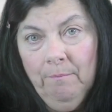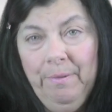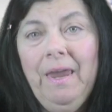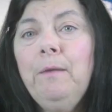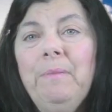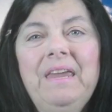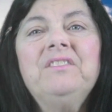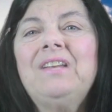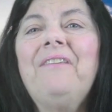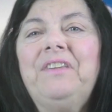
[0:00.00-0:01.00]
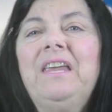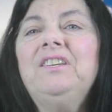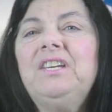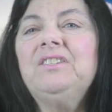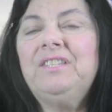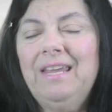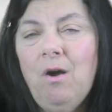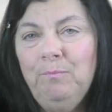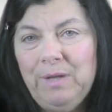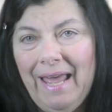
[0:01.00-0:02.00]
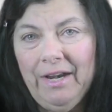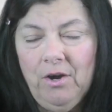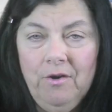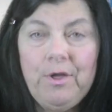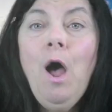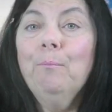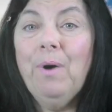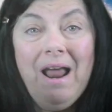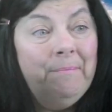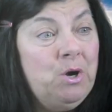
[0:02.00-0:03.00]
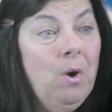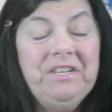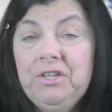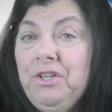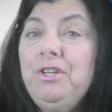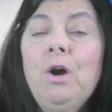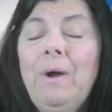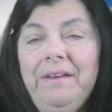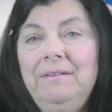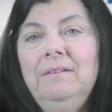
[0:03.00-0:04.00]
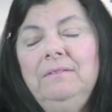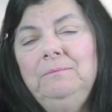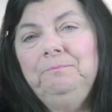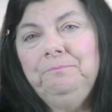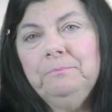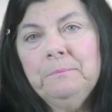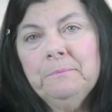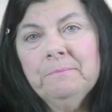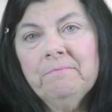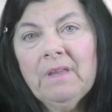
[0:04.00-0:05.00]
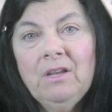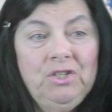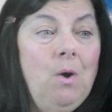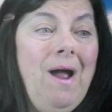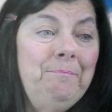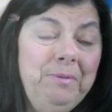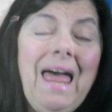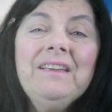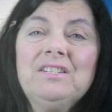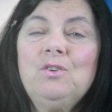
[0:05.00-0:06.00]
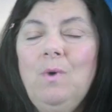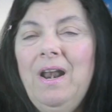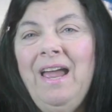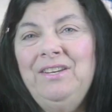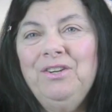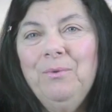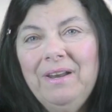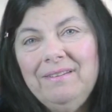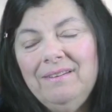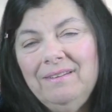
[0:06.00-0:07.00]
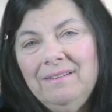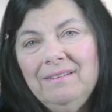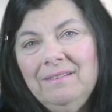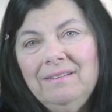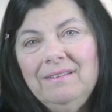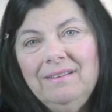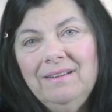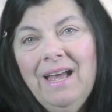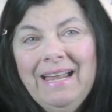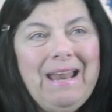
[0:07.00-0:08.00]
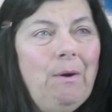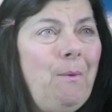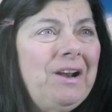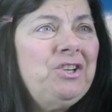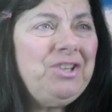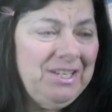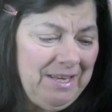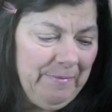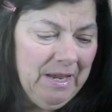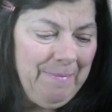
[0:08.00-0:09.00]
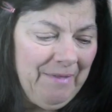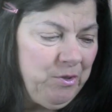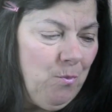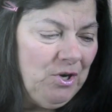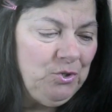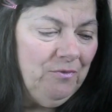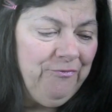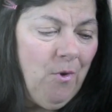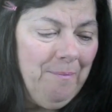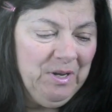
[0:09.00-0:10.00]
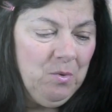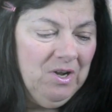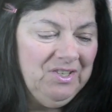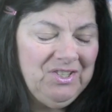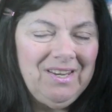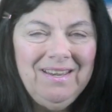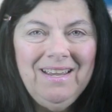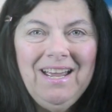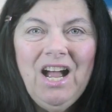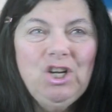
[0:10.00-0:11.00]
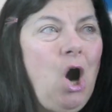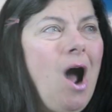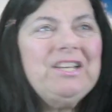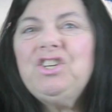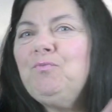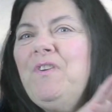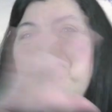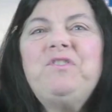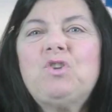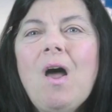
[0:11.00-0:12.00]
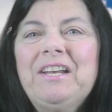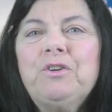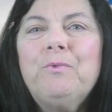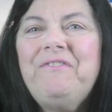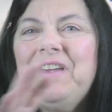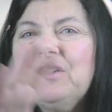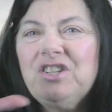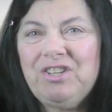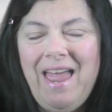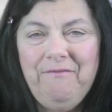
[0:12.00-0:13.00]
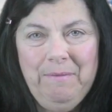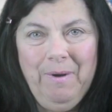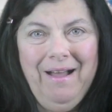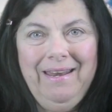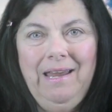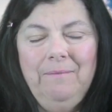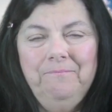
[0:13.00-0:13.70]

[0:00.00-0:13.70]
Being me is not the easiest thing on planet Earth, but I'm anointed to do it. So I'm blessed when I do it. Now, I want to share something about the 1-2-4 because God is starting to reveal this to everybody.